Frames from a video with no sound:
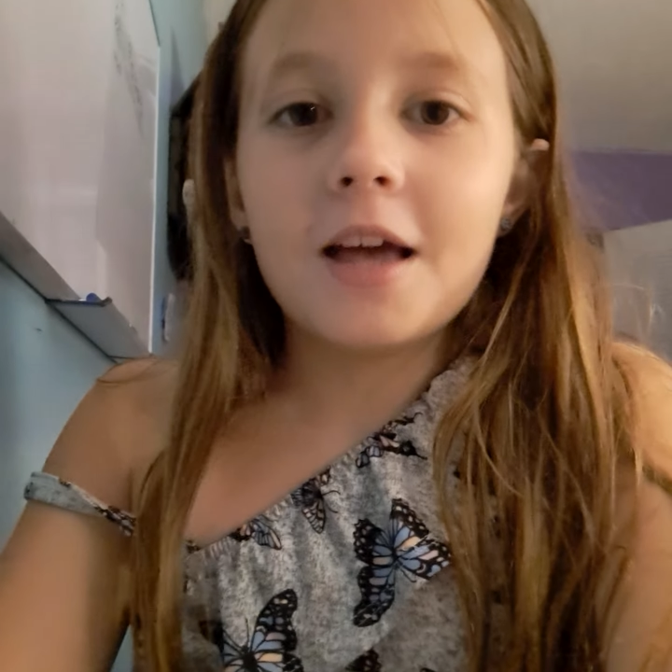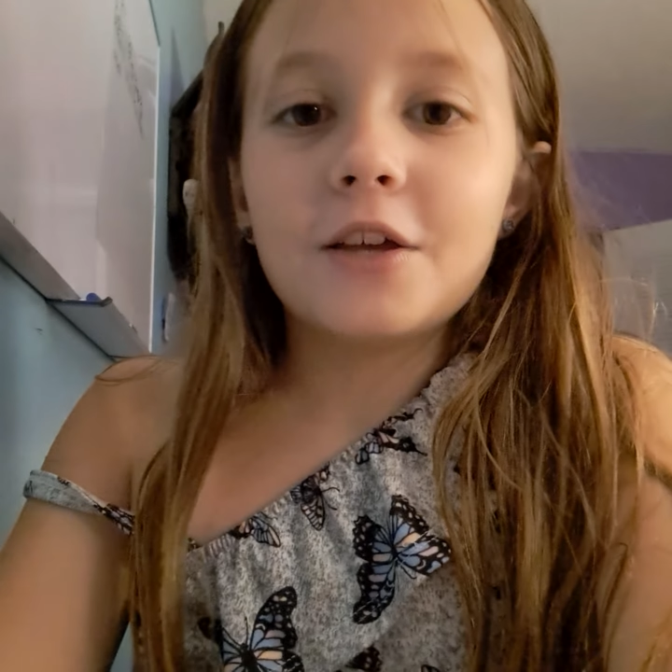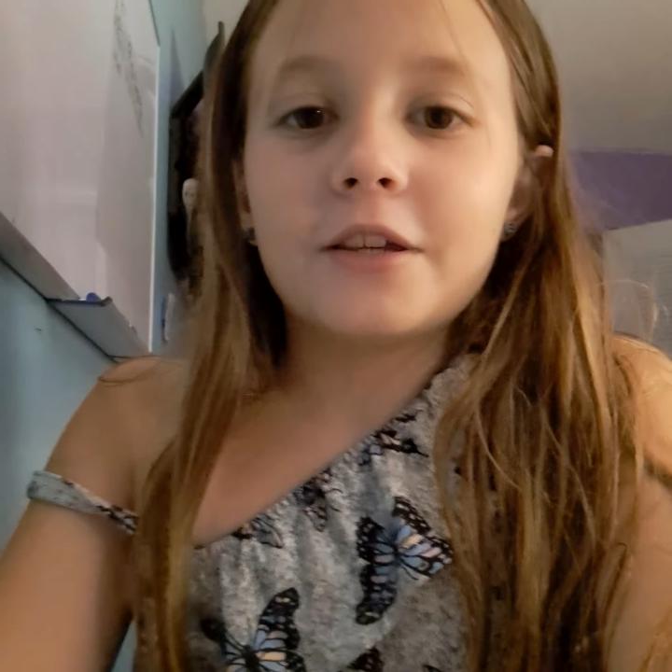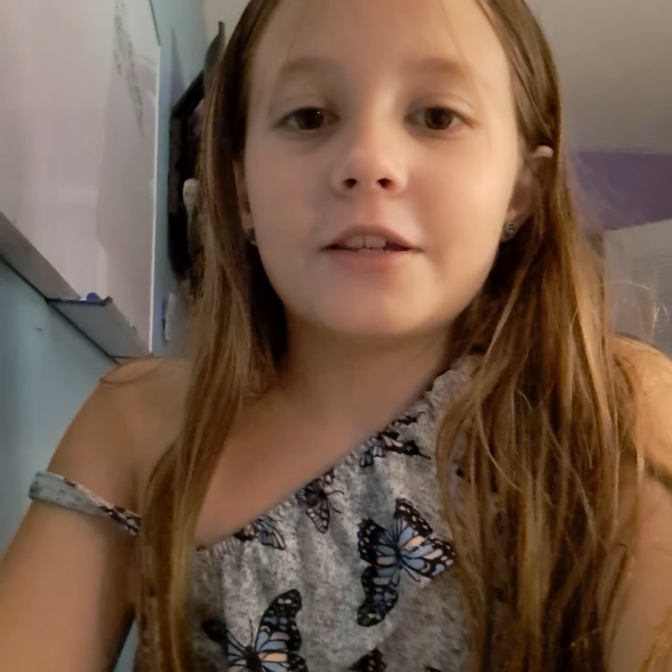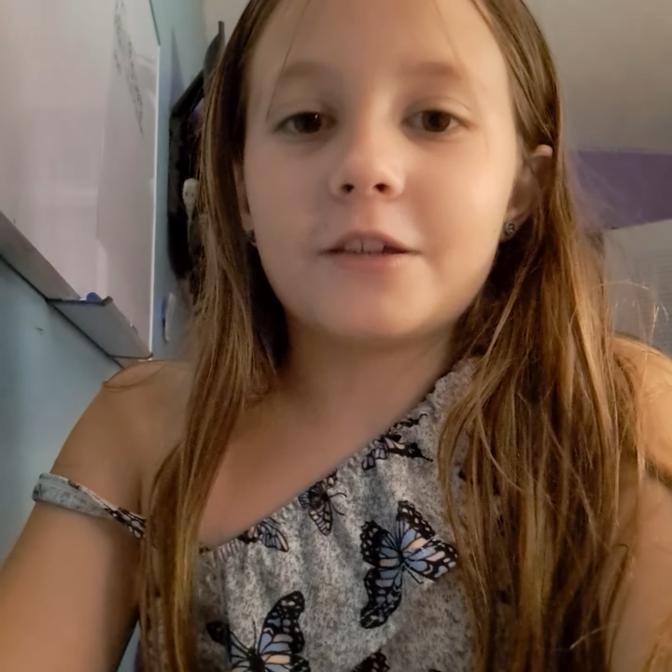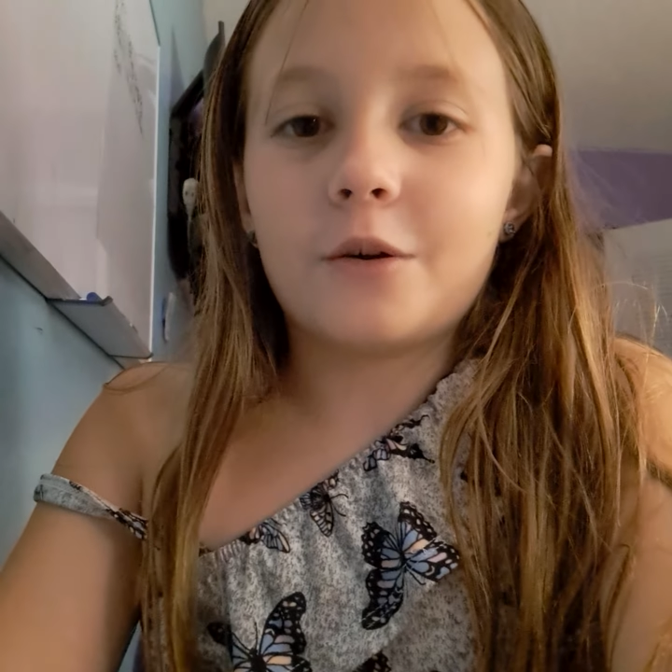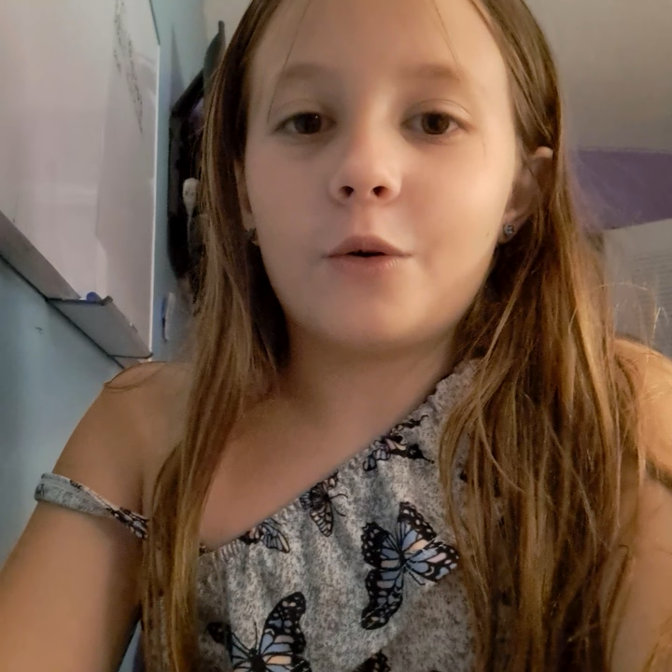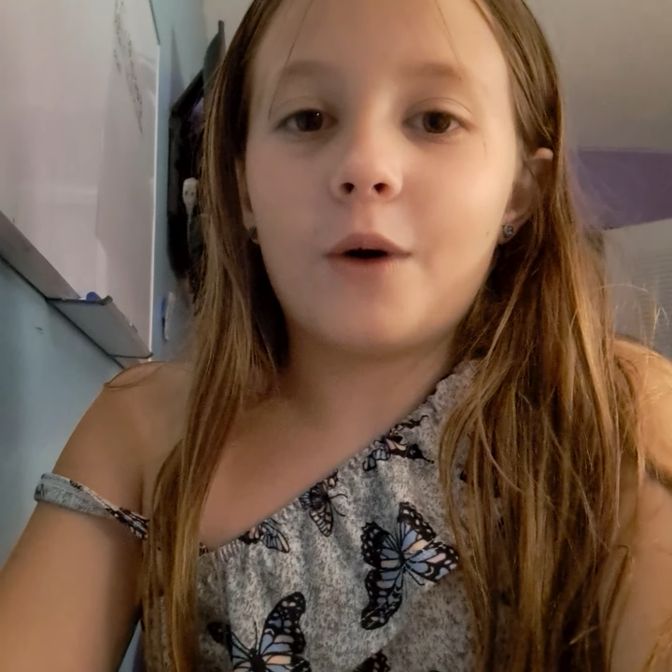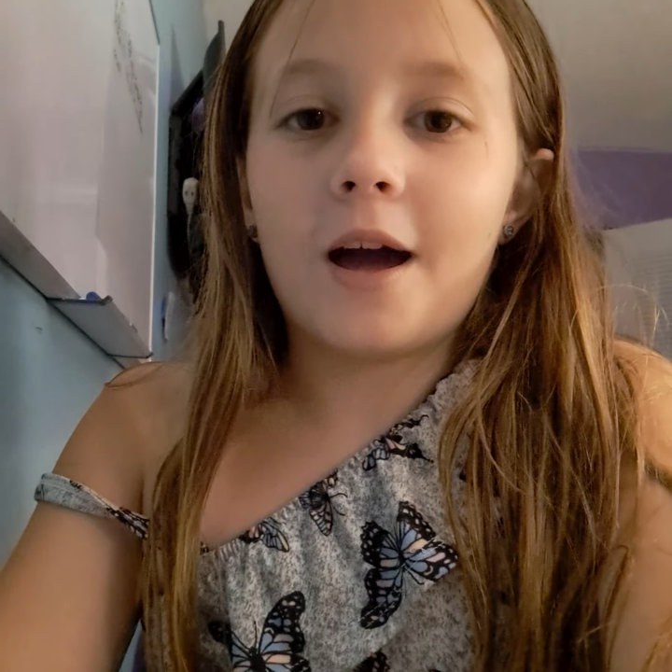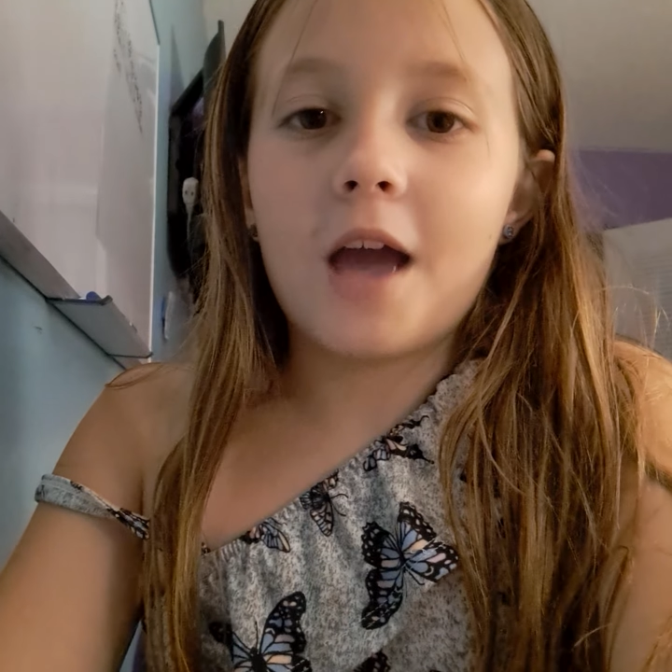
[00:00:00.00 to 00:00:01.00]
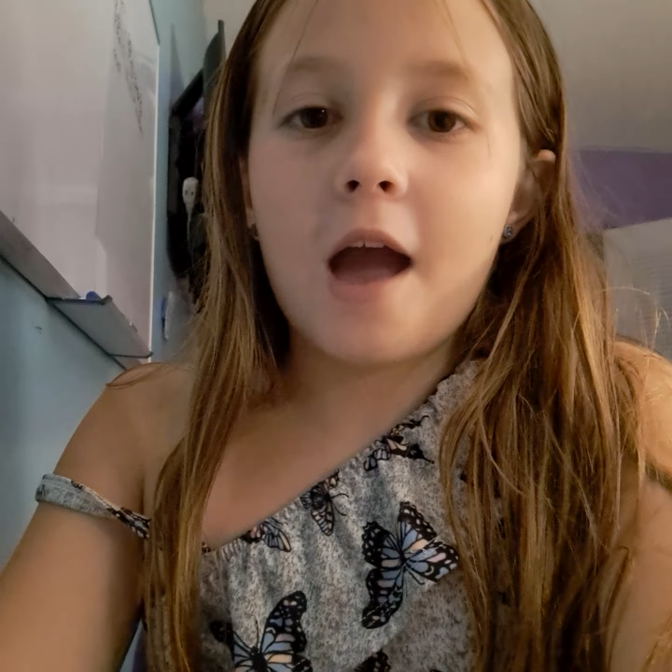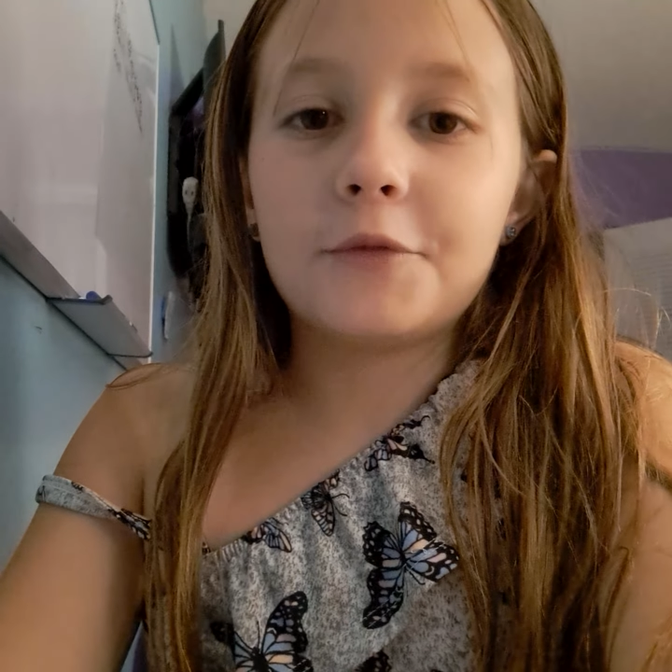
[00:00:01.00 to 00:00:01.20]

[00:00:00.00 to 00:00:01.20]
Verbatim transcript: so I have to